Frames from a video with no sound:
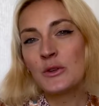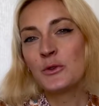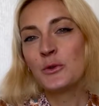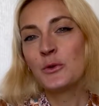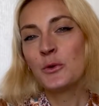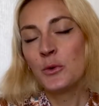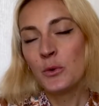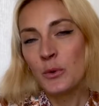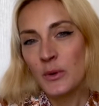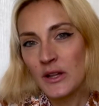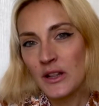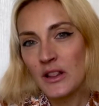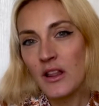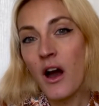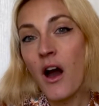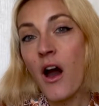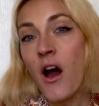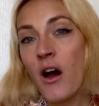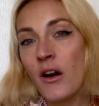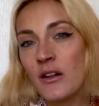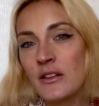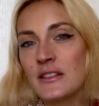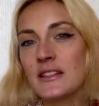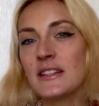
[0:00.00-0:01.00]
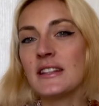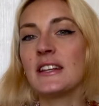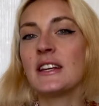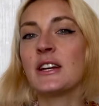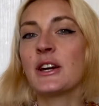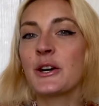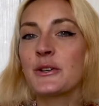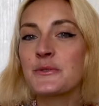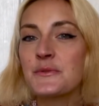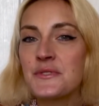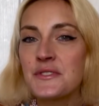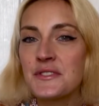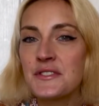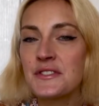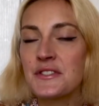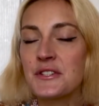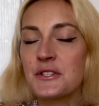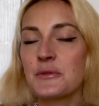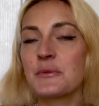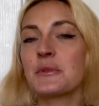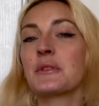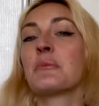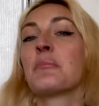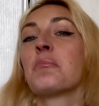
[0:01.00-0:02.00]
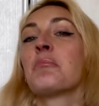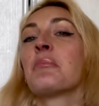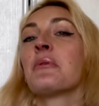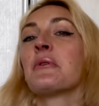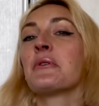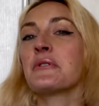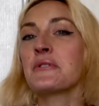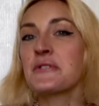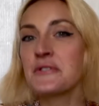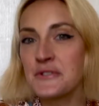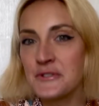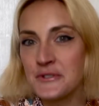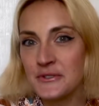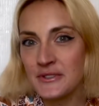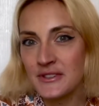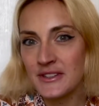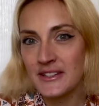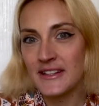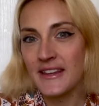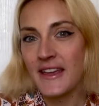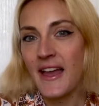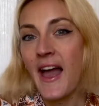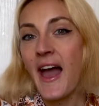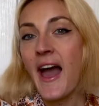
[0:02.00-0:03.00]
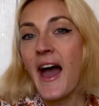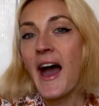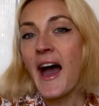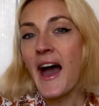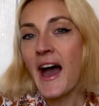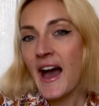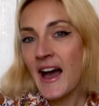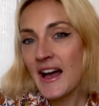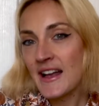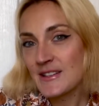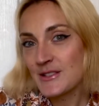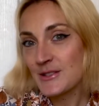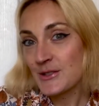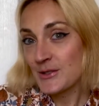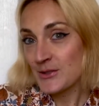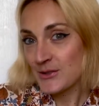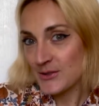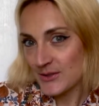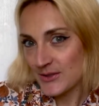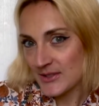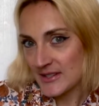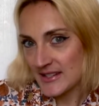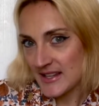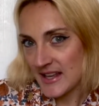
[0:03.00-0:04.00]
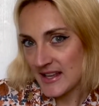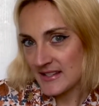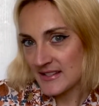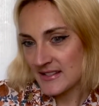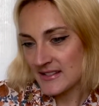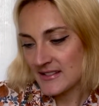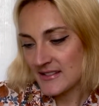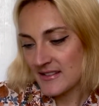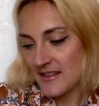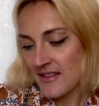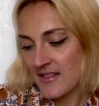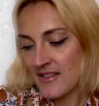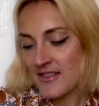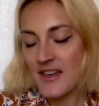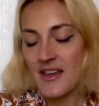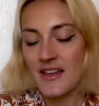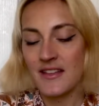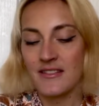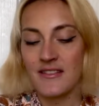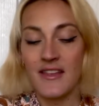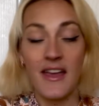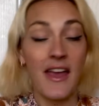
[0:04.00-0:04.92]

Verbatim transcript: you will only consider it personally as a success, then